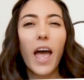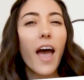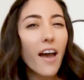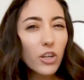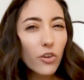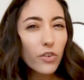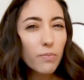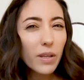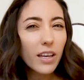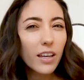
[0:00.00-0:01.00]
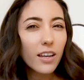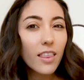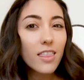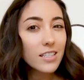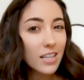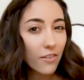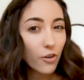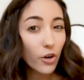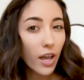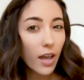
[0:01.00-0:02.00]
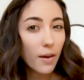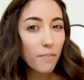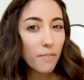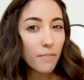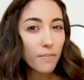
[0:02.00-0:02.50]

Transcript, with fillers: Have you ever played the telephone game?